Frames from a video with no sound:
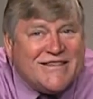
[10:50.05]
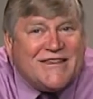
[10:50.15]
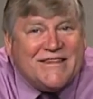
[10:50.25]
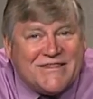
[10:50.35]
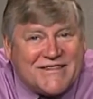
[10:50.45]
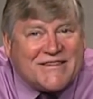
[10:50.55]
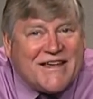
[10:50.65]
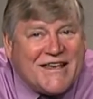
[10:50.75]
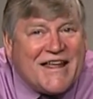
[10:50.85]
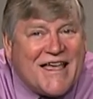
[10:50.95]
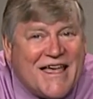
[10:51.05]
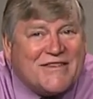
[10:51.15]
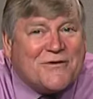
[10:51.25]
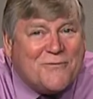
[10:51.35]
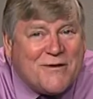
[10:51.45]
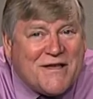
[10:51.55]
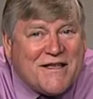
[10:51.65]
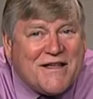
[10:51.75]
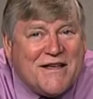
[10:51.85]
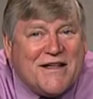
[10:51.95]
She just kind of has a
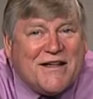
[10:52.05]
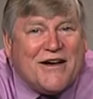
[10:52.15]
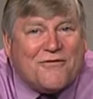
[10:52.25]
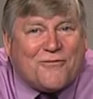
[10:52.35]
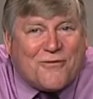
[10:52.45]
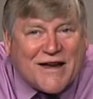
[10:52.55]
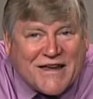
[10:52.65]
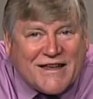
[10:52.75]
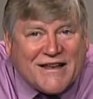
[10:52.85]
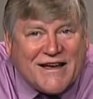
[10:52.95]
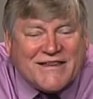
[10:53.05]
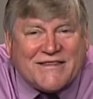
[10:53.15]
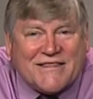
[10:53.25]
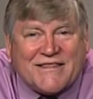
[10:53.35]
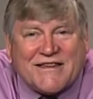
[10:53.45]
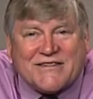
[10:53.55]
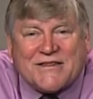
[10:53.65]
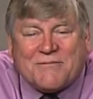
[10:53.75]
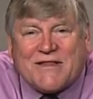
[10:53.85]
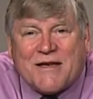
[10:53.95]
way of recognizing things
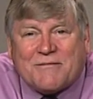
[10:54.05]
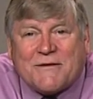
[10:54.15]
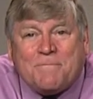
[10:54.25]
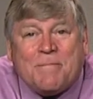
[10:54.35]
sometimes.